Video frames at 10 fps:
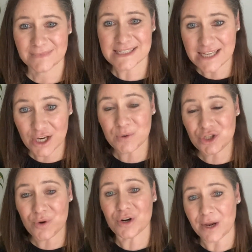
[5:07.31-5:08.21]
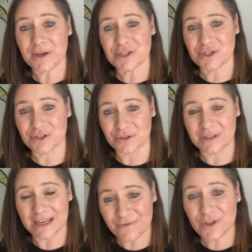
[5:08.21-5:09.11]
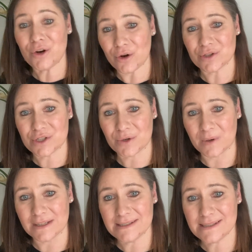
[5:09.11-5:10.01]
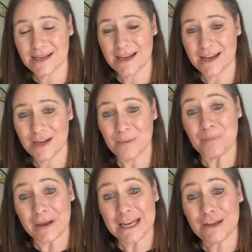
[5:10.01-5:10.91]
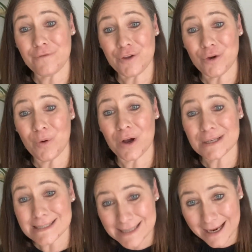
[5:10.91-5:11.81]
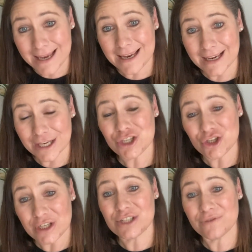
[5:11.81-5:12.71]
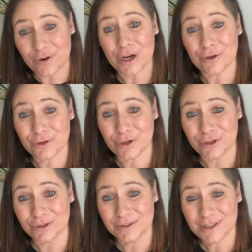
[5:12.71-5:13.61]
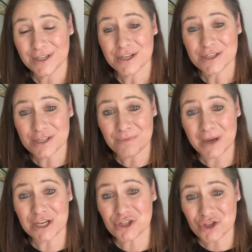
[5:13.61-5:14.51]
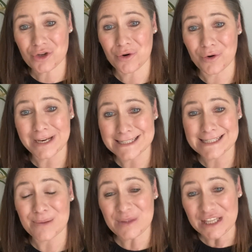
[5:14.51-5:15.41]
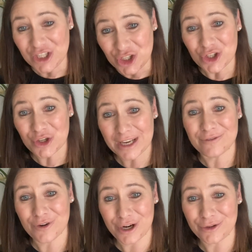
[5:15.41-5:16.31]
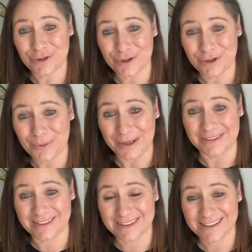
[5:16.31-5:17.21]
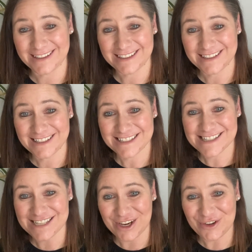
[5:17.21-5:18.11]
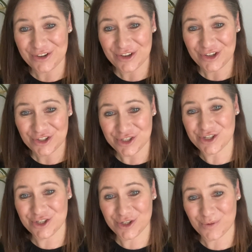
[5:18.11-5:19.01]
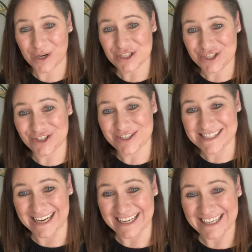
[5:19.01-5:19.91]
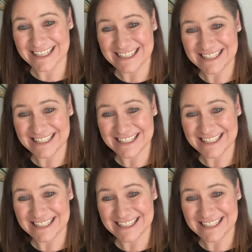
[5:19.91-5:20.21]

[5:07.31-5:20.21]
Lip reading: Say what you are going to do. Give the consequence. But if you are saying it, you need to follow through. So make sure it's something that you can follow through with. So do what you say.